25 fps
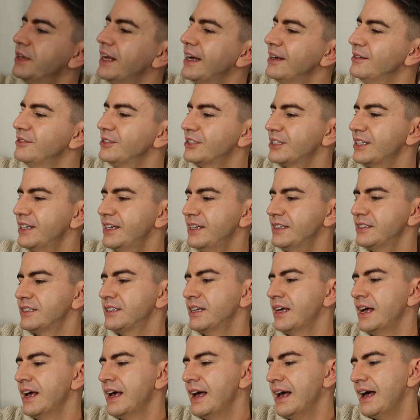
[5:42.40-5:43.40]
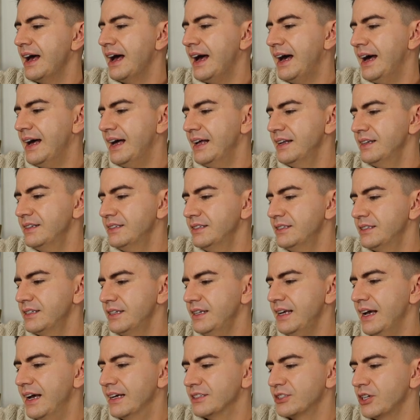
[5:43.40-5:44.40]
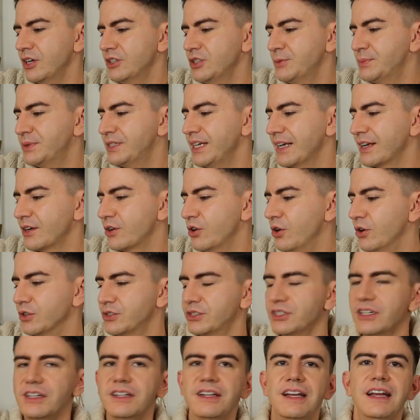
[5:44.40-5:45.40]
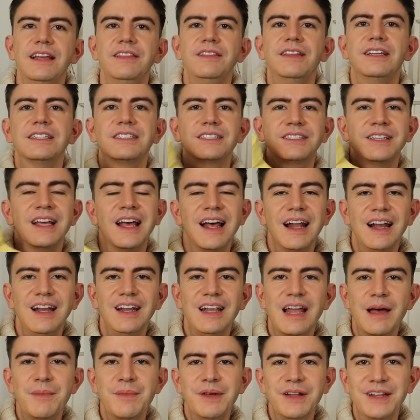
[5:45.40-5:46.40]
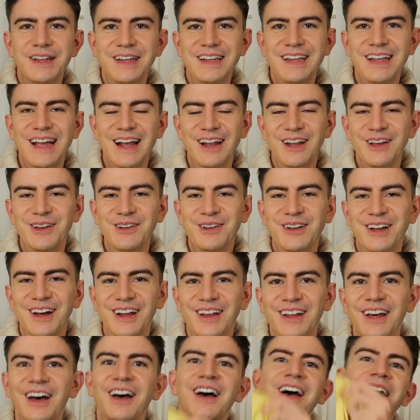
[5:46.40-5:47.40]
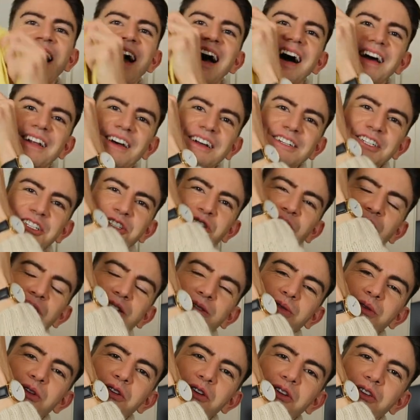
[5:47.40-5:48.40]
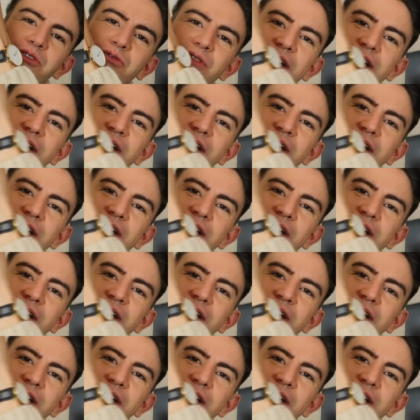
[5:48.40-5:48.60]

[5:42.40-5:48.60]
pronounce it. And yeah, it's 100% cotton in this lemon yellow colour. And I just thought this would look